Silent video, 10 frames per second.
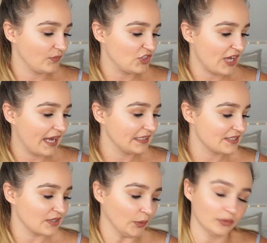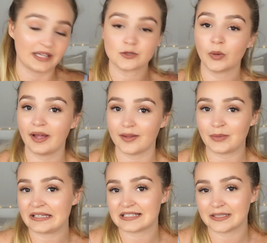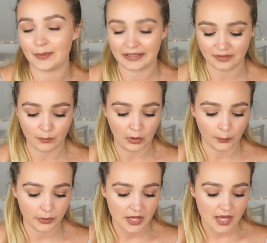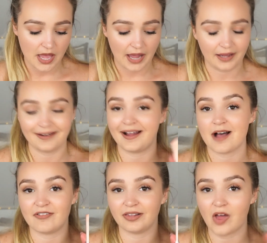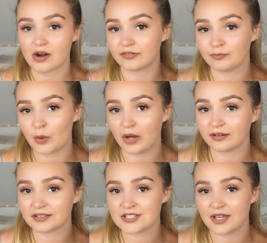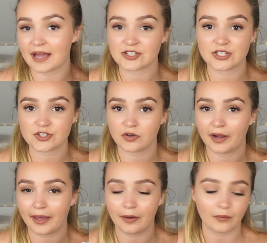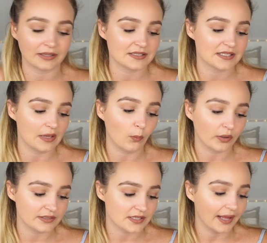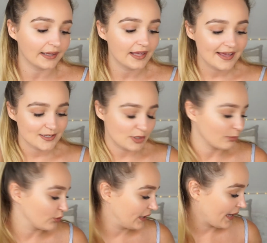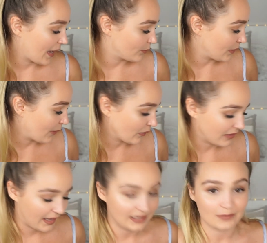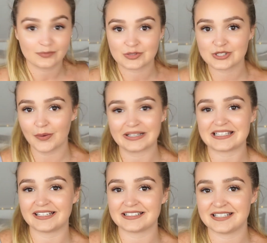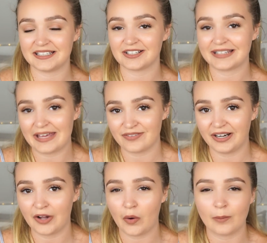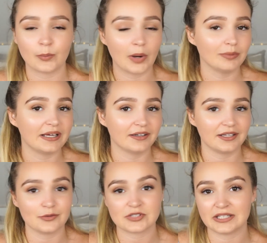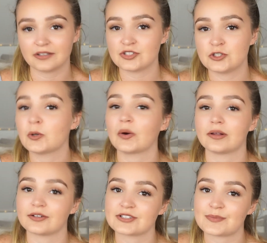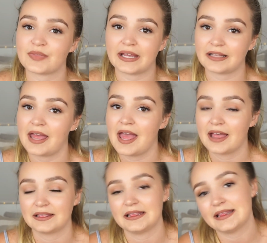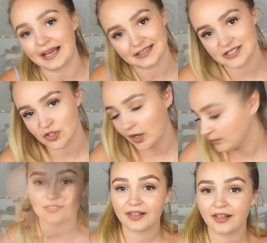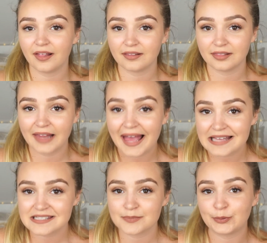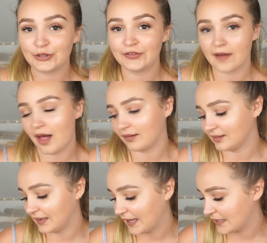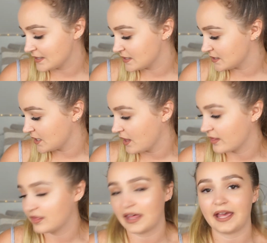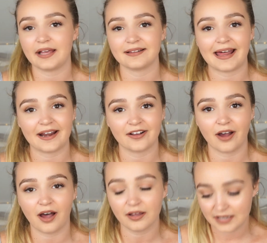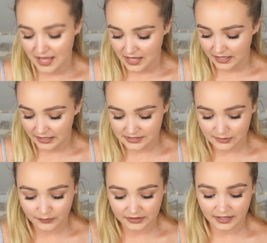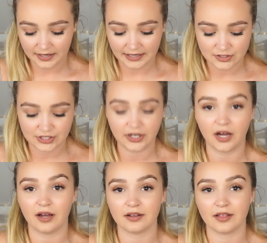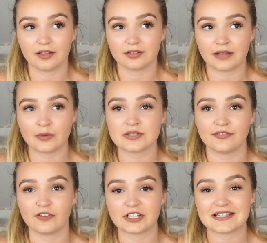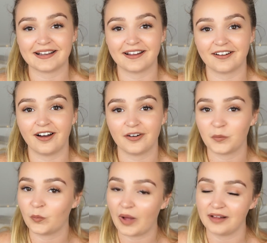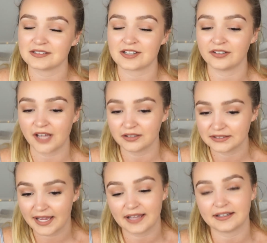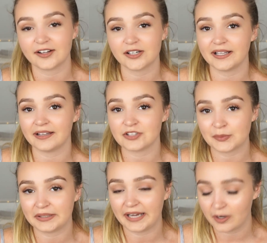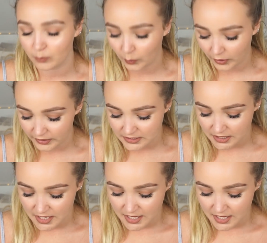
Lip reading: shade. So that's why I basically picked them up, and I have a lot of product to actually try out and see what it's like. So I'm really happy about that, and I'm so excited to give it a go. I'm probably gonna use it in a tutorial or something next time. The last but not least thing that I got is something that I actually got. That was the first thing I got whilst on holiday, and I got it in Dublin Airport.